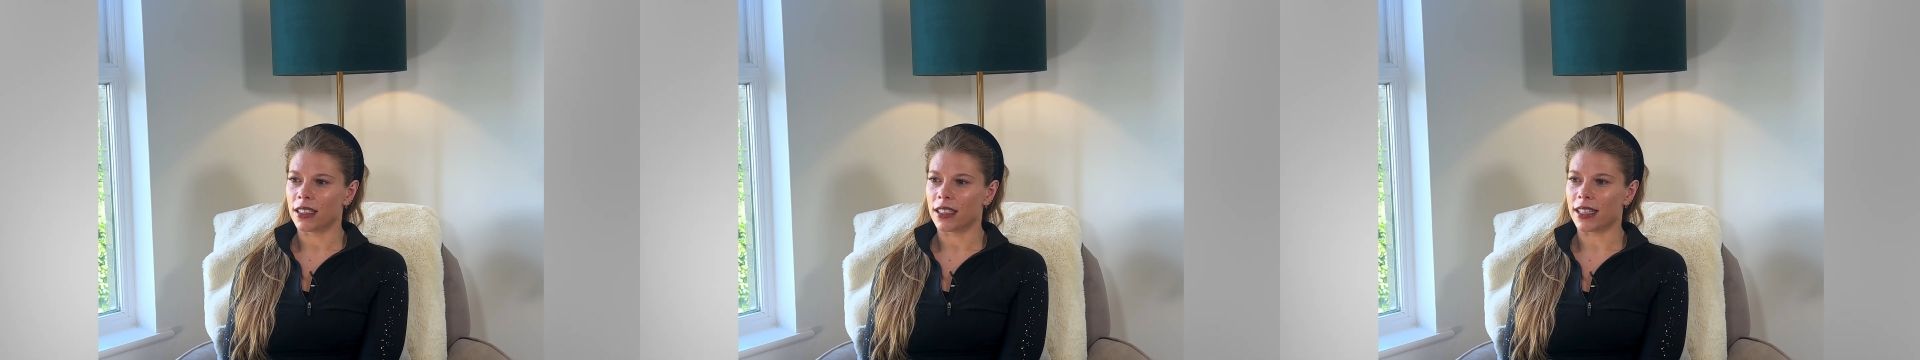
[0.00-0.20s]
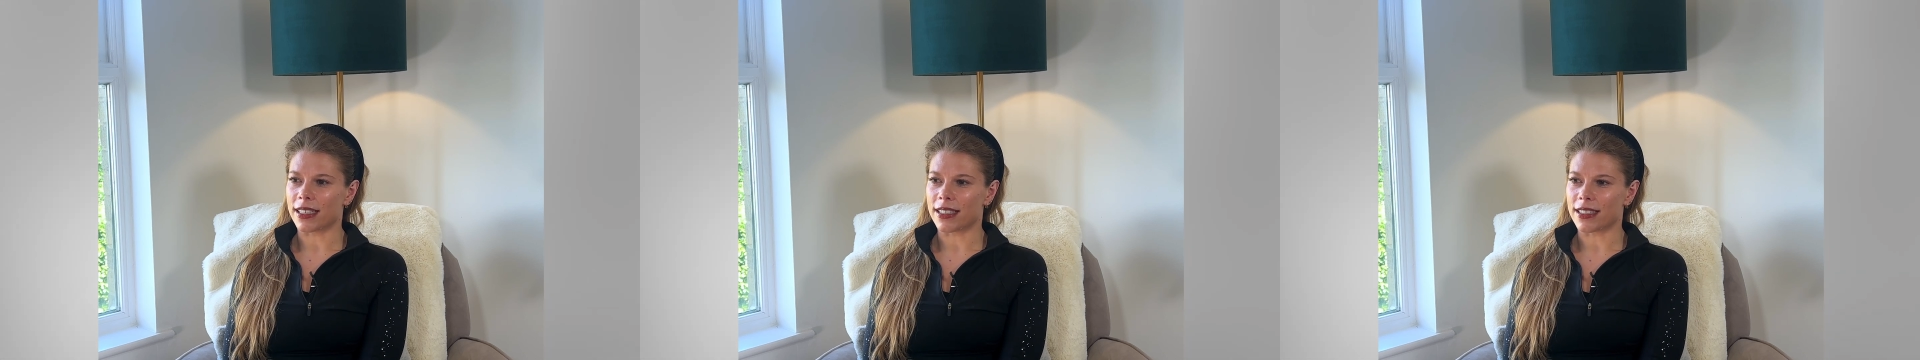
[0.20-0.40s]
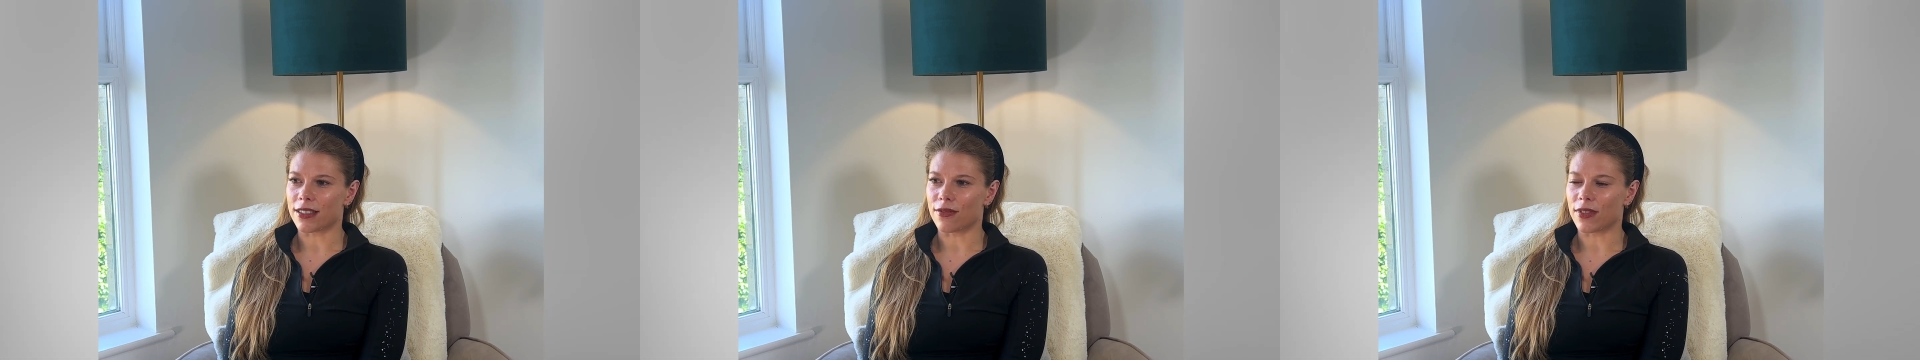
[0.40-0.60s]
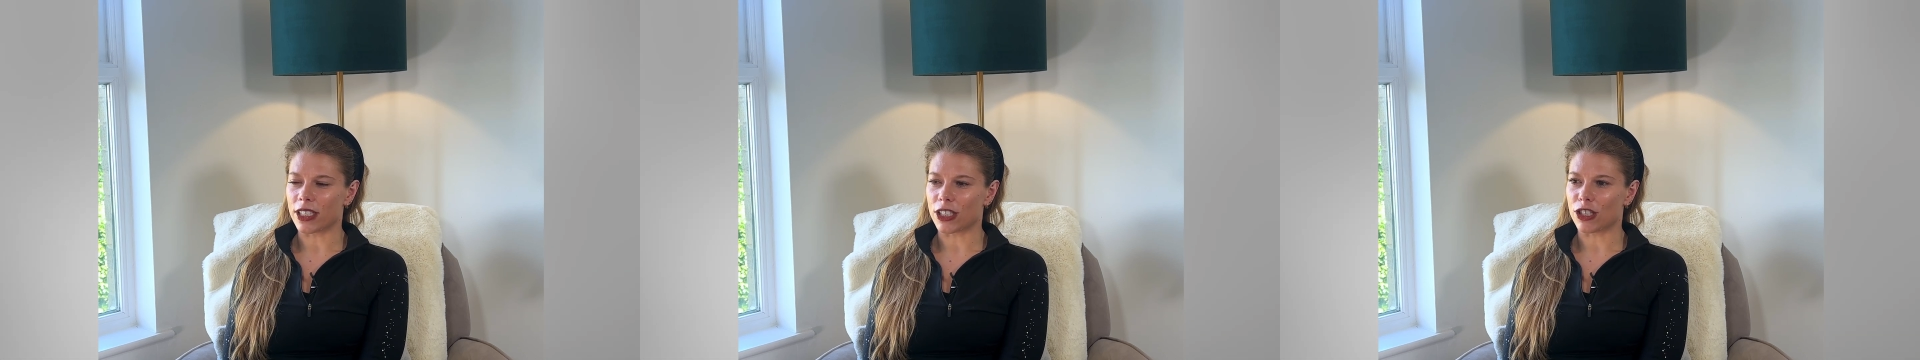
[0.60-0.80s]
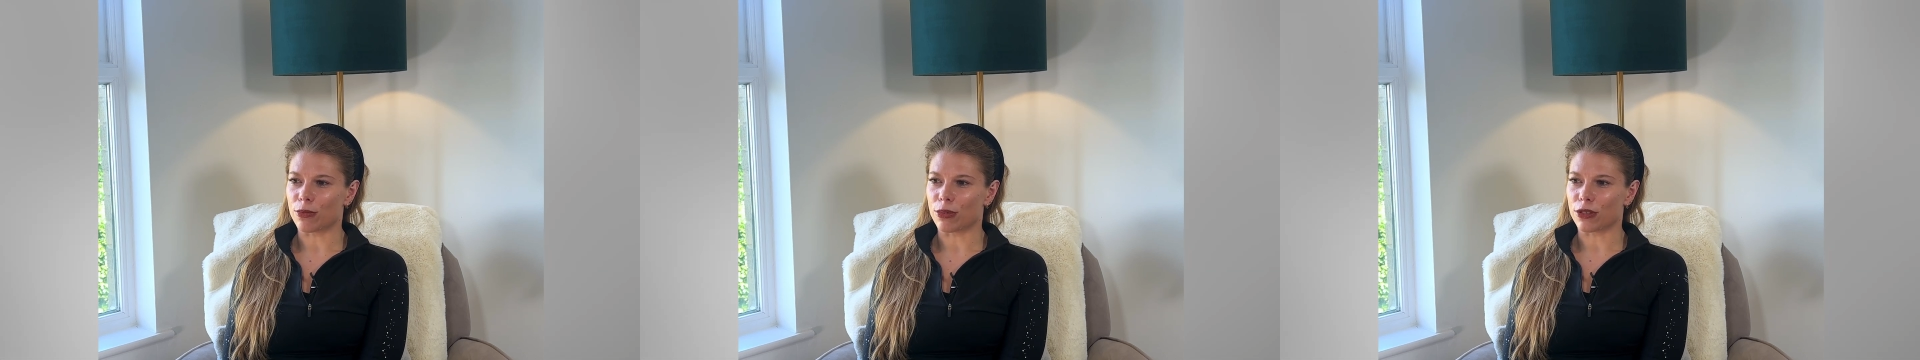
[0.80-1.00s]
lettuce and
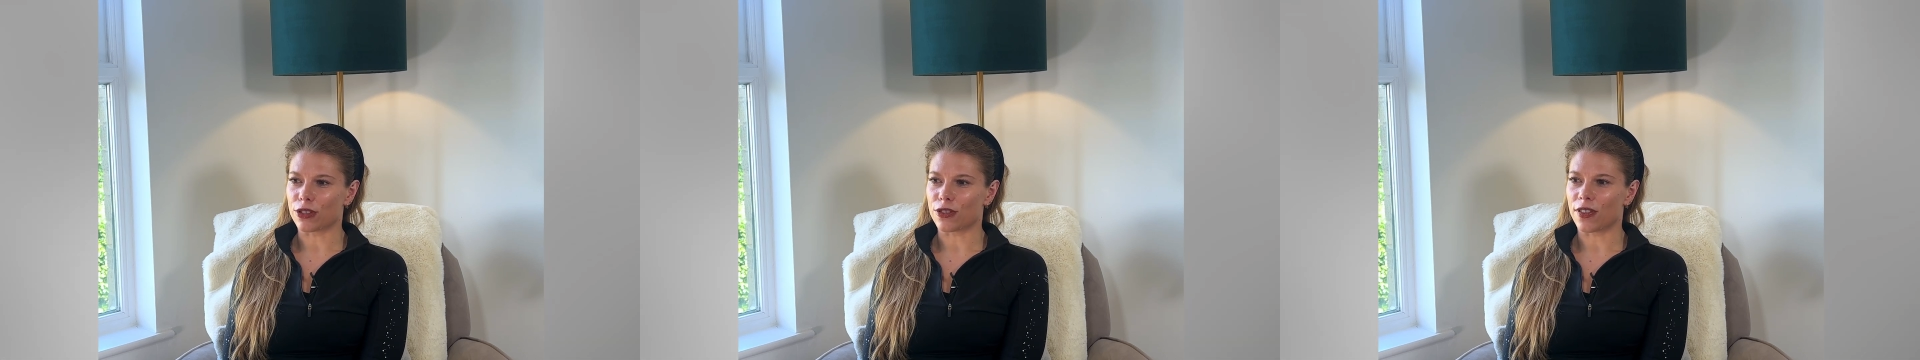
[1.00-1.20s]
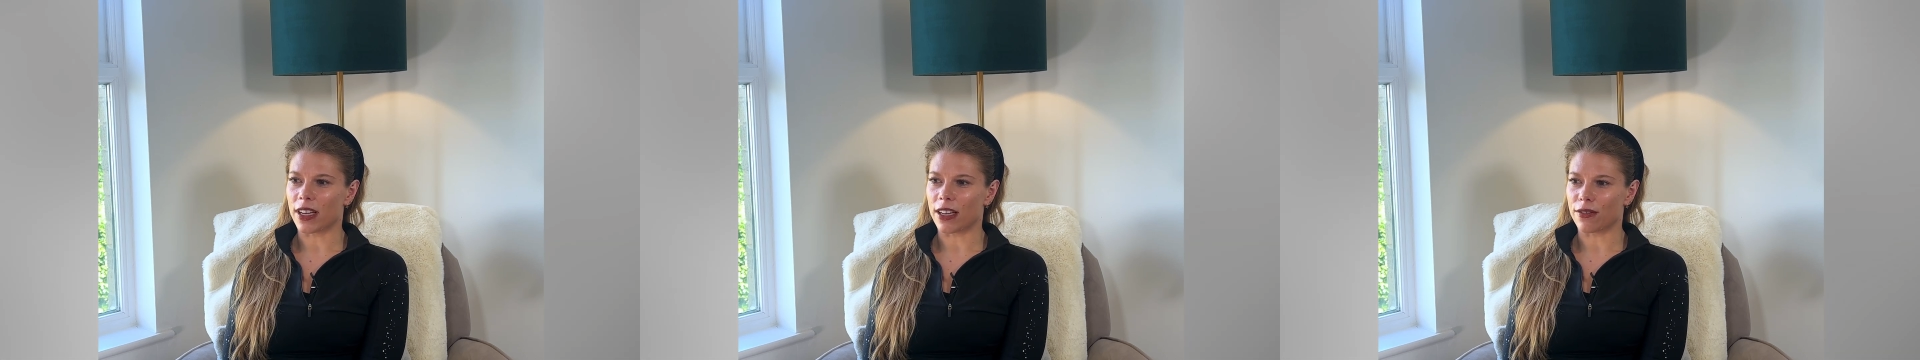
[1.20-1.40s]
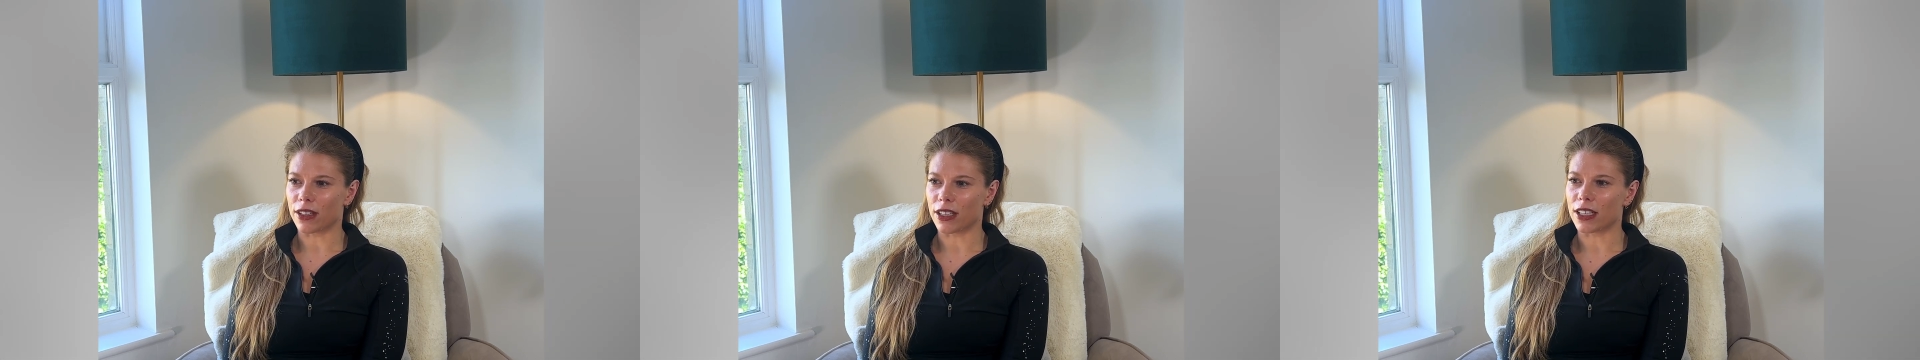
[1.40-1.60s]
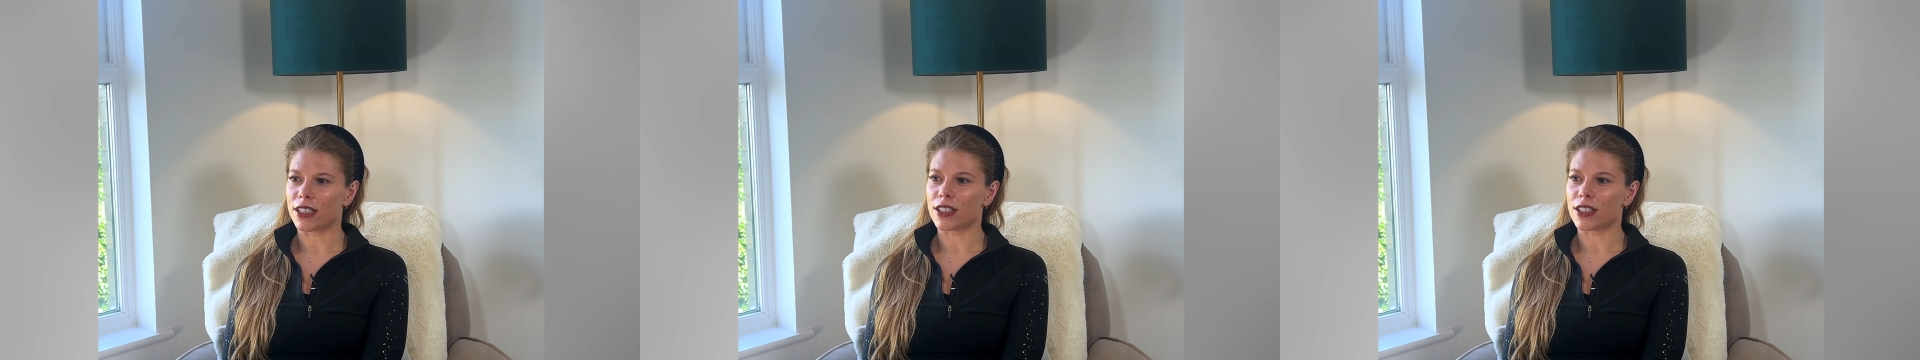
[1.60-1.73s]
vegetables forever?